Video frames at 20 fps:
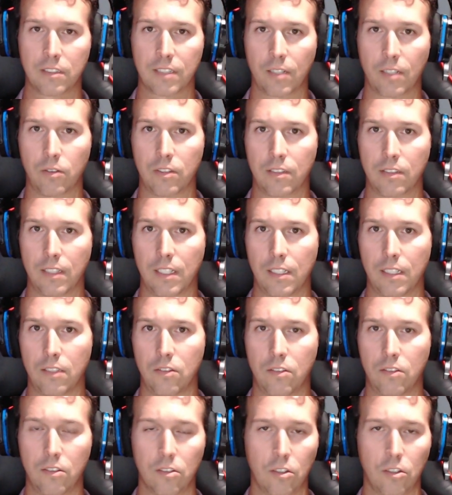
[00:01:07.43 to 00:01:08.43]
I would say
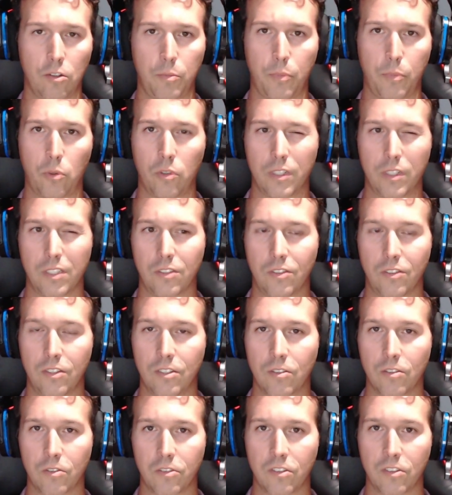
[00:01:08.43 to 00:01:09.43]

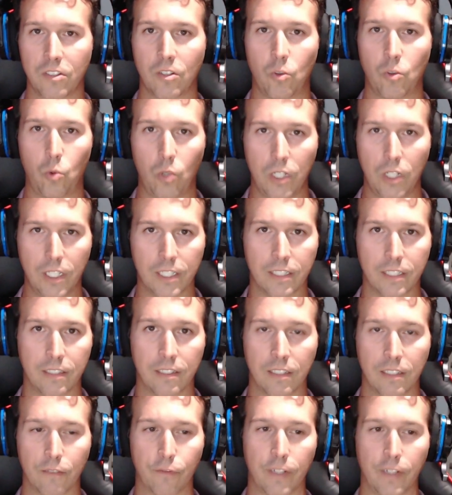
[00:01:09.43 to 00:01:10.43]
0.001,
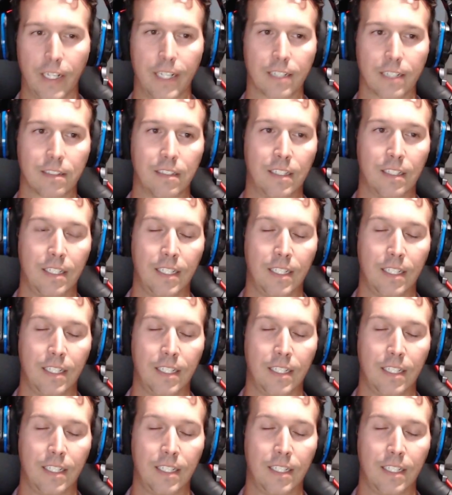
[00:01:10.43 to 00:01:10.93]
in fact.